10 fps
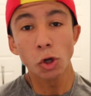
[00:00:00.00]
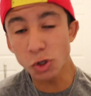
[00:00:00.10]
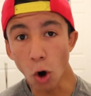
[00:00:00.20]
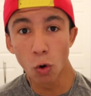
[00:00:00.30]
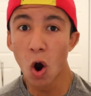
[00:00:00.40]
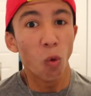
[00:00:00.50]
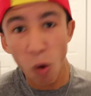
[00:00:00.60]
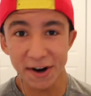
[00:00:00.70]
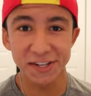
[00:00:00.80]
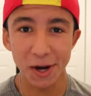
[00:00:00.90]
Yo,
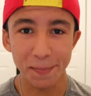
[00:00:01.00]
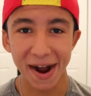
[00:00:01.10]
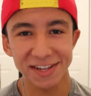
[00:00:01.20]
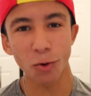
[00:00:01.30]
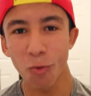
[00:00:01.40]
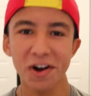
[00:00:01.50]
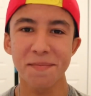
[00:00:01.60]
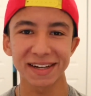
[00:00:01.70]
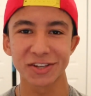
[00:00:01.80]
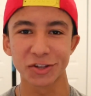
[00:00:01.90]
what is up guys?
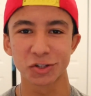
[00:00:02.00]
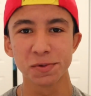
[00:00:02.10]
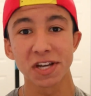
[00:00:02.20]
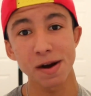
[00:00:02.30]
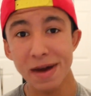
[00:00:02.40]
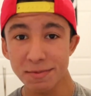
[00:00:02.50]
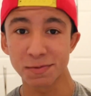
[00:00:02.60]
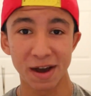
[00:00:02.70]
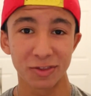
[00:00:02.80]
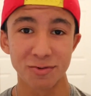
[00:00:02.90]
Welcome back to the Soup channel. My name
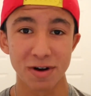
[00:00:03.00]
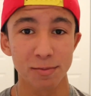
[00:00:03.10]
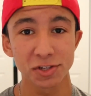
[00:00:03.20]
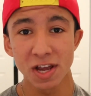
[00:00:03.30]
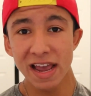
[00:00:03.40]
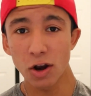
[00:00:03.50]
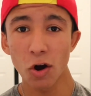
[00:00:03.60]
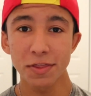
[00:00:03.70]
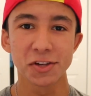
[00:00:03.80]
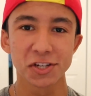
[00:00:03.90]
is Matthew Ramos, and
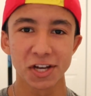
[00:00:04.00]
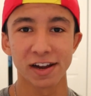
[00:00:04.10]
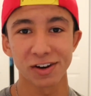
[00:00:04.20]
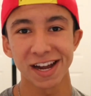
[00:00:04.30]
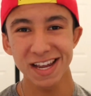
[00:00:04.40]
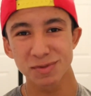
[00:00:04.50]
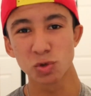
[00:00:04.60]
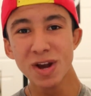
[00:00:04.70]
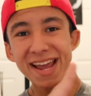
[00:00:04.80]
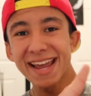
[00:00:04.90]
on this channel I aim
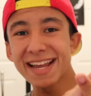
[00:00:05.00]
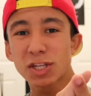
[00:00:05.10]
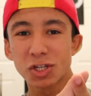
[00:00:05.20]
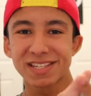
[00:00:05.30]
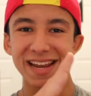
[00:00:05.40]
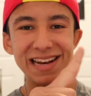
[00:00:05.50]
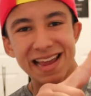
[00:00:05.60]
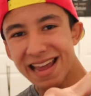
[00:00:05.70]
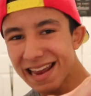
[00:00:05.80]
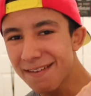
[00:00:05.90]
to
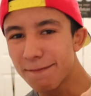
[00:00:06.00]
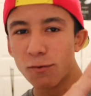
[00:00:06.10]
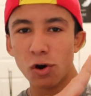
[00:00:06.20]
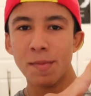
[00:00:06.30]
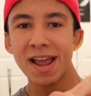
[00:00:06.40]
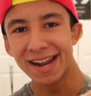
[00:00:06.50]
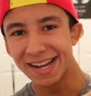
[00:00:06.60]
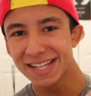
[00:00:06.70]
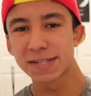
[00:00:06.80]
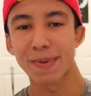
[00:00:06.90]
entertain, inform,
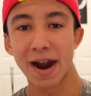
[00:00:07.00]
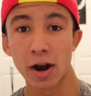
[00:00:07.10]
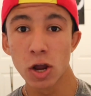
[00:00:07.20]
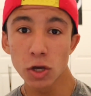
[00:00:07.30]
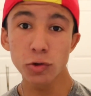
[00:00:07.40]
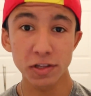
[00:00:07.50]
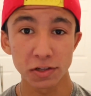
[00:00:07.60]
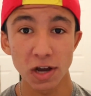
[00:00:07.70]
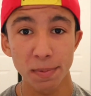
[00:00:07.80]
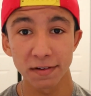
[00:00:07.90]
and inspire using
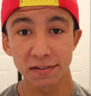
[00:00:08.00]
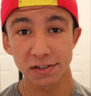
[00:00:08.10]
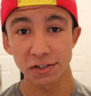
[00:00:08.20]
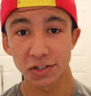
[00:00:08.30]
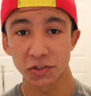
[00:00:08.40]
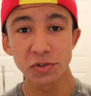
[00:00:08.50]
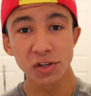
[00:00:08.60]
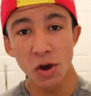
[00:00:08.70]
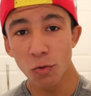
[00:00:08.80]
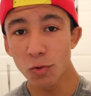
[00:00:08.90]
the topic of discussion as
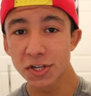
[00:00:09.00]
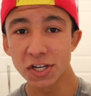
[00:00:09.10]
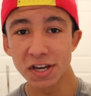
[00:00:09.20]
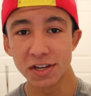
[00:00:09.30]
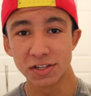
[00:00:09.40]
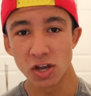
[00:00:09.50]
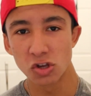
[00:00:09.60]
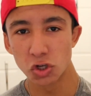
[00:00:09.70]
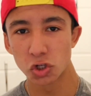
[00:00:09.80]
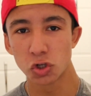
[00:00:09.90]
always, which is
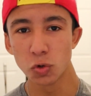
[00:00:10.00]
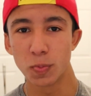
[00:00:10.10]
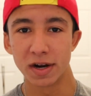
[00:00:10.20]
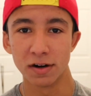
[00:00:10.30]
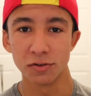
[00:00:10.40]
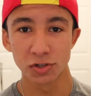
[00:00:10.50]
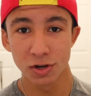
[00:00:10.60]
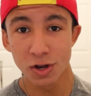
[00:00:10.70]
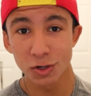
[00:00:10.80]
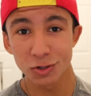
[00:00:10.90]
superheroes.
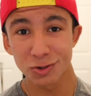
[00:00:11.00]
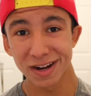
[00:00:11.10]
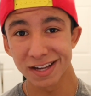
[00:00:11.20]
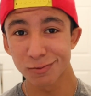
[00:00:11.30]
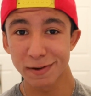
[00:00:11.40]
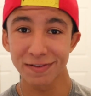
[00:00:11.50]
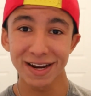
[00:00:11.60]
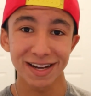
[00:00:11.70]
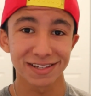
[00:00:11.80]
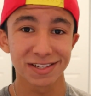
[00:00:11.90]
So guys, we
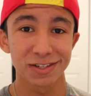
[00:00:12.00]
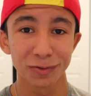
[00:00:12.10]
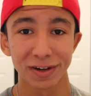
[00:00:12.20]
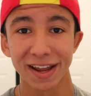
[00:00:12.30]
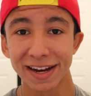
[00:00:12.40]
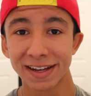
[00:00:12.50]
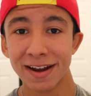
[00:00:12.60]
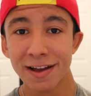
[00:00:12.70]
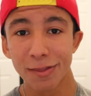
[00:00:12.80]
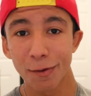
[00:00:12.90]
finally got Silver
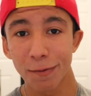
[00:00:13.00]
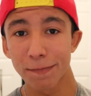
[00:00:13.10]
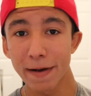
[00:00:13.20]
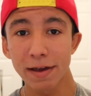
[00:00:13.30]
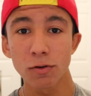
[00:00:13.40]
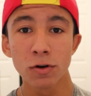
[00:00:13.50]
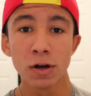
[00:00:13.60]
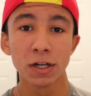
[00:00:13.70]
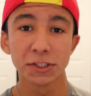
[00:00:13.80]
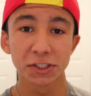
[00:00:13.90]
Lining, the final
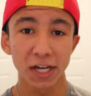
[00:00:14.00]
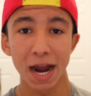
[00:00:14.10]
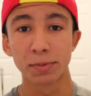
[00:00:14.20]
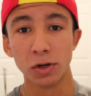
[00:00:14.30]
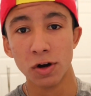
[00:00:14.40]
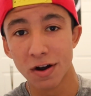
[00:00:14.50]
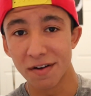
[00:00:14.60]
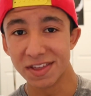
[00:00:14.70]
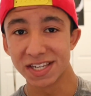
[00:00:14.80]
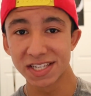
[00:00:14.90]
chapter
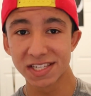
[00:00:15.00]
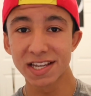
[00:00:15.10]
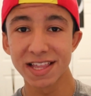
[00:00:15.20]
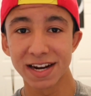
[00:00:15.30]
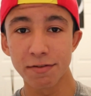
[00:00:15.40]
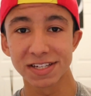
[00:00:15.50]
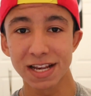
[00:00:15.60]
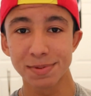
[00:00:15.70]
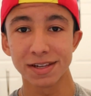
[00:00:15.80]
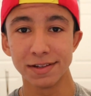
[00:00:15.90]
of the City That Never
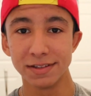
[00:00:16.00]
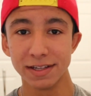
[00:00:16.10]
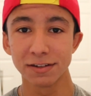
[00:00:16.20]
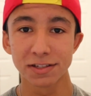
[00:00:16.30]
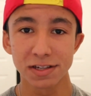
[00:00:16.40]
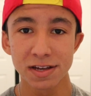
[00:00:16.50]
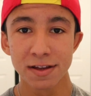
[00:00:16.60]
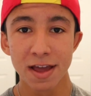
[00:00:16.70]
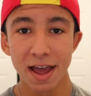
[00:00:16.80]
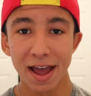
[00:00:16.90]
Sleeps D L
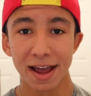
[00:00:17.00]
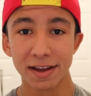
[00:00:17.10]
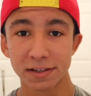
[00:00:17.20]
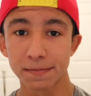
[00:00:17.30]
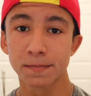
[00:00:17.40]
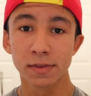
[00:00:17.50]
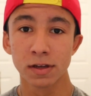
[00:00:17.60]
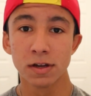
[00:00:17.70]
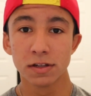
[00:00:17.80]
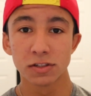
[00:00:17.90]
C, and
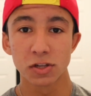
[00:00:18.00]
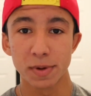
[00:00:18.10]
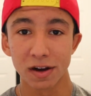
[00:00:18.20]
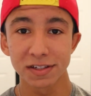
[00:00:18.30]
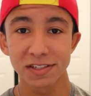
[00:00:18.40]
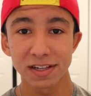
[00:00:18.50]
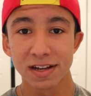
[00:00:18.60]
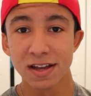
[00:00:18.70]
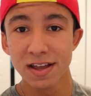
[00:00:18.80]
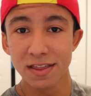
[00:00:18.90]
to be honest,
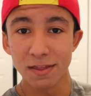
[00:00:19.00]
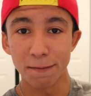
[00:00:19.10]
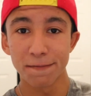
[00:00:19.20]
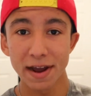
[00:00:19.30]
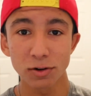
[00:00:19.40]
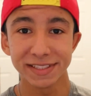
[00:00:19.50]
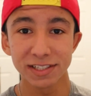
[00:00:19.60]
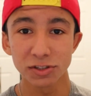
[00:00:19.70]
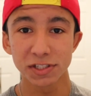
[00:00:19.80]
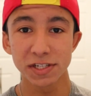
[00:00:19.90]
the final
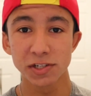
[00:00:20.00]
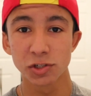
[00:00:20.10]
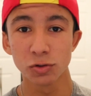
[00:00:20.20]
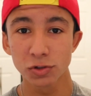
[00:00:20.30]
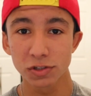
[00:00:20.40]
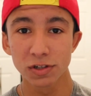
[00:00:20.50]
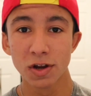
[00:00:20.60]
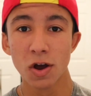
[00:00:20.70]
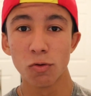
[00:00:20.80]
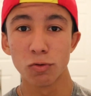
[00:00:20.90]
D L C suits
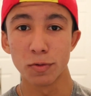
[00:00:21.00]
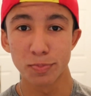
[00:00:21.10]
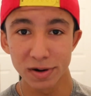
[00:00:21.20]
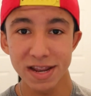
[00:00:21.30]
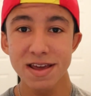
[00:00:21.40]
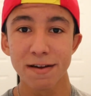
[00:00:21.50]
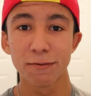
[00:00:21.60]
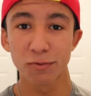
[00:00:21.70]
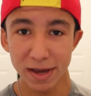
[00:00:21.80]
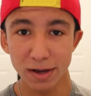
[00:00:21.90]
were pretty
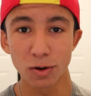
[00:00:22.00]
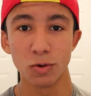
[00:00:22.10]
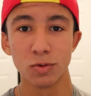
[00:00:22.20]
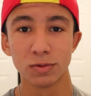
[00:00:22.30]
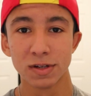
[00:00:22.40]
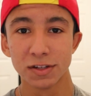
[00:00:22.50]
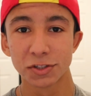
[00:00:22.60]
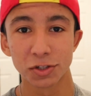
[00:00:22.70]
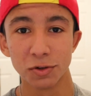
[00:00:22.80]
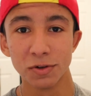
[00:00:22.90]
fuego.
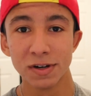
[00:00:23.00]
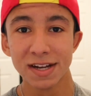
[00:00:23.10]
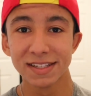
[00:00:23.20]
So